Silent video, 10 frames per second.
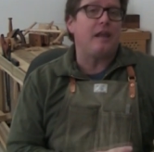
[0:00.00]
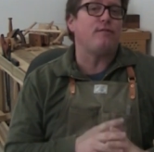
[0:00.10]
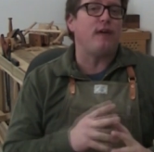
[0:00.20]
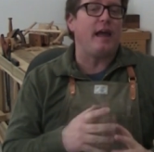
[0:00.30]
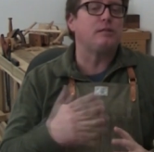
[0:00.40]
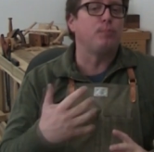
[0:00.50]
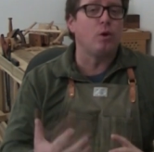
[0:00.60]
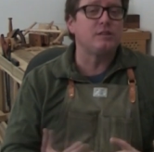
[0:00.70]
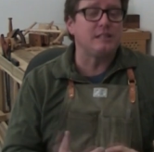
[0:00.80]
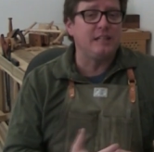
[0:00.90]
advanced
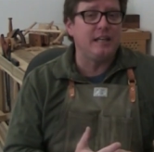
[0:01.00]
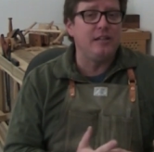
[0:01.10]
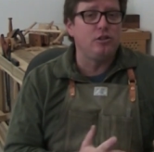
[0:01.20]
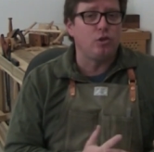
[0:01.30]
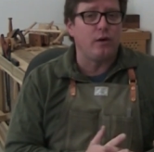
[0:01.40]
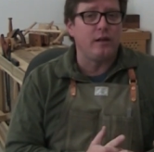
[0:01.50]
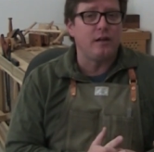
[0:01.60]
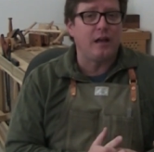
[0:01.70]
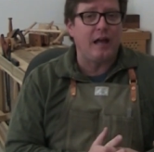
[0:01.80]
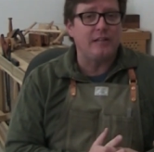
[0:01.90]
mortise and tenon joint
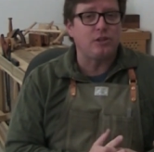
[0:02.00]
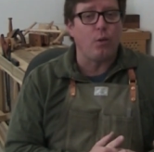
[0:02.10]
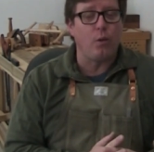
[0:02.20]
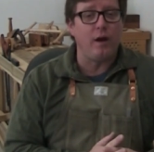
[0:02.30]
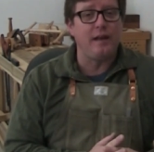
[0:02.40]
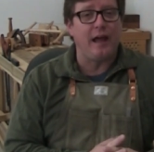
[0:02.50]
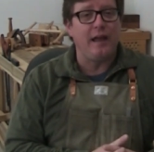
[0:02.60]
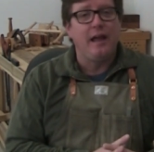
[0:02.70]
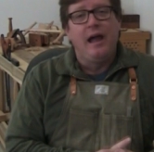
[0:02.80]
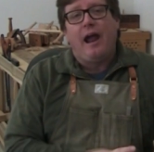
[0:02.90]
class on one
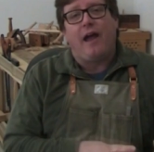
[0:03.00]
day,